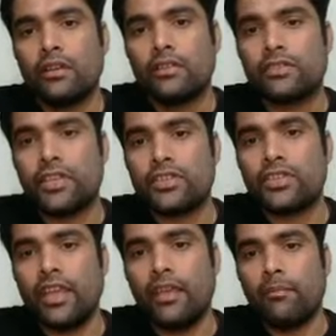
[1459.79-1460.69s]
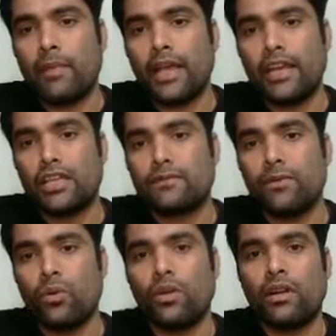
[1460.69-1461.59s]
60 minus
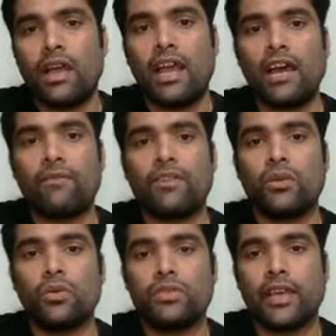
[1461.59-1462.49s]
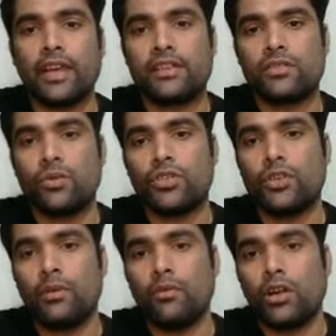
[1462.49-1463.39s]
4. And after 2 seconds, so it
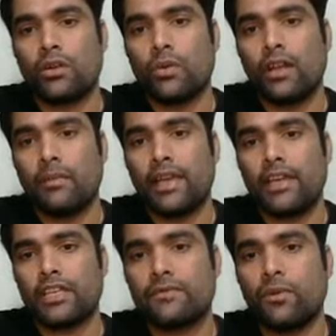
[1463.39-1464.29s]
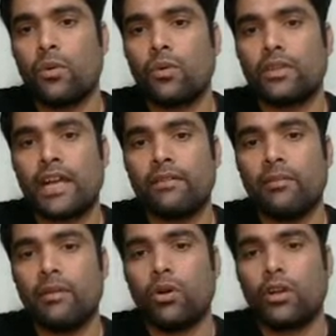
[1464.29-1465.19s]
should be what? 12 minus 4. That will
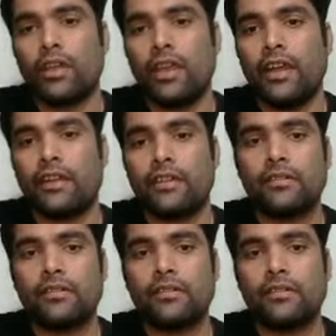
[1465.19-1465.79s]
be what? 8.